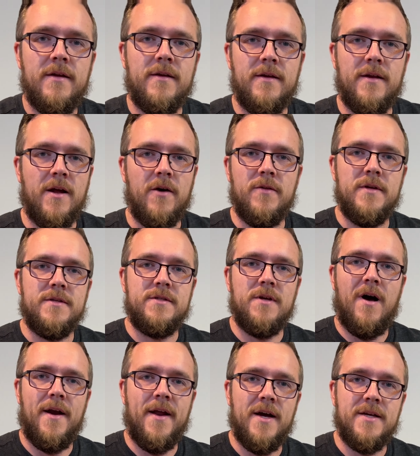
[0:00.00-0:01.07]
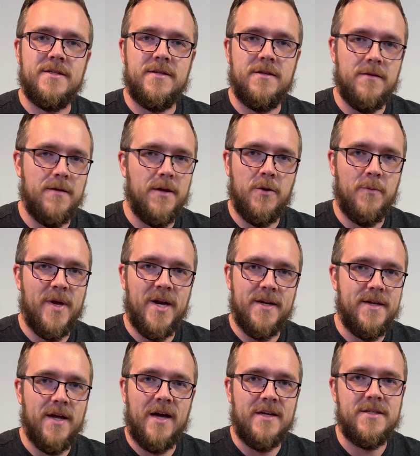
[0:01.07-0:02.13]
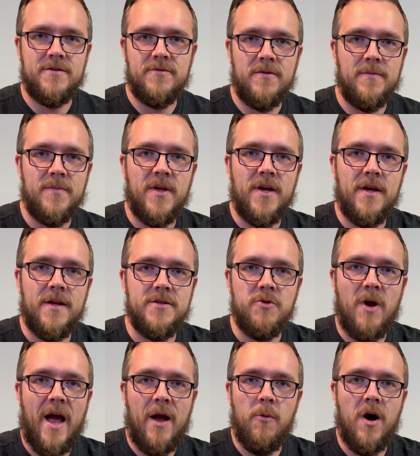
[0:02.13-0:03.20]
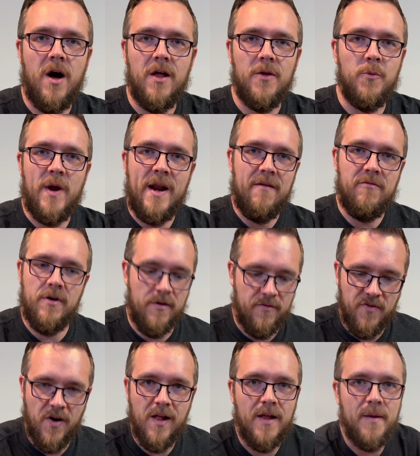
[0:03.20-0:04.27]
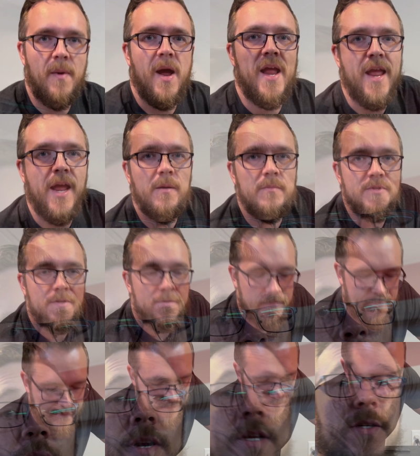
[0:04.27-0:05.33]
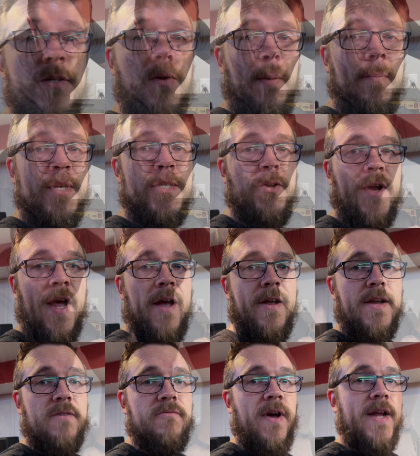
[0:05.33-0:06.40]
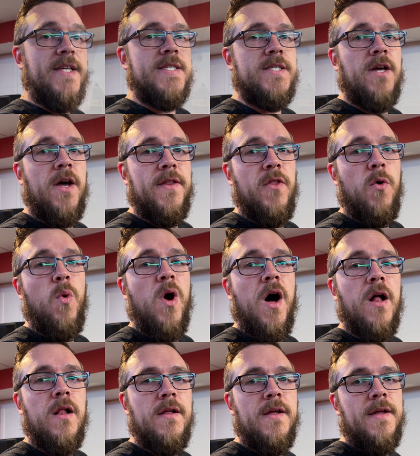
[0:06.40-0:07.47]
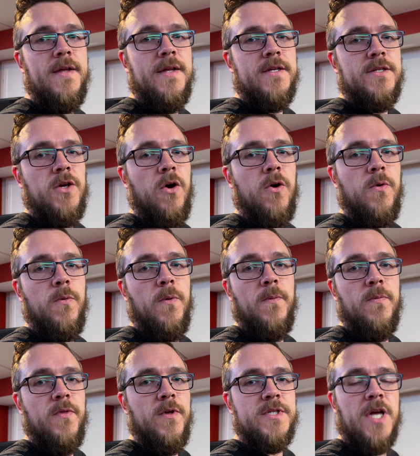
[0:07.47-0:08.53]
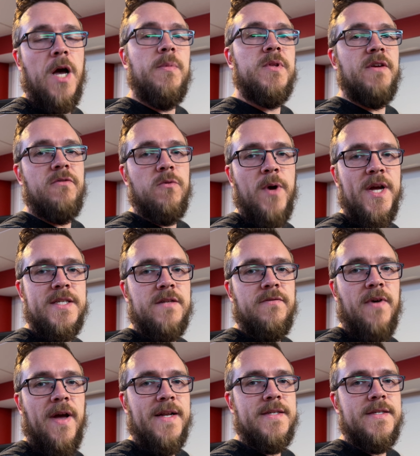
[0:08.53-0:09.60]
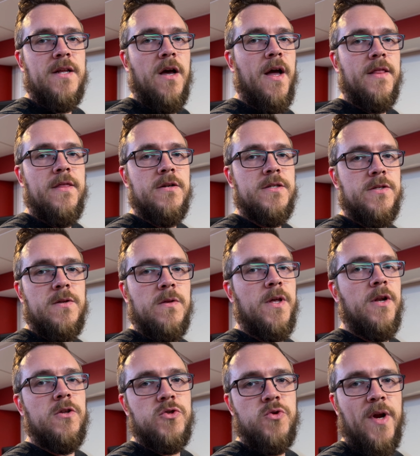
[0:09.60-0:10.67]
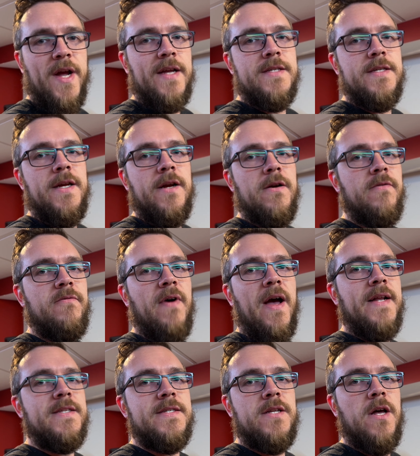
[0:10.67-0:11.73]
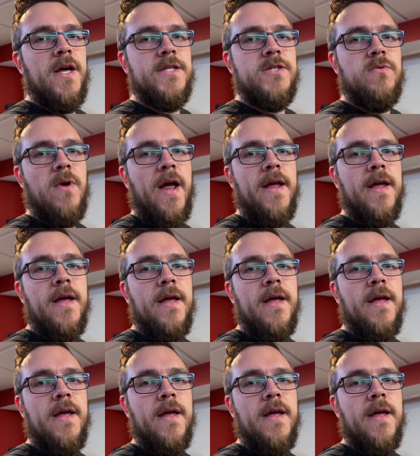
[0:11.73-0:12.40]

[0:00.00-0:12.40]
you know, the sawdust, the little bit of dust from the drywall and whatever to fall on my amps. I'm gonna show you how you can find a stud in the wall. So there's a couple different ways to find stud. There's little tricks here to find studs, right?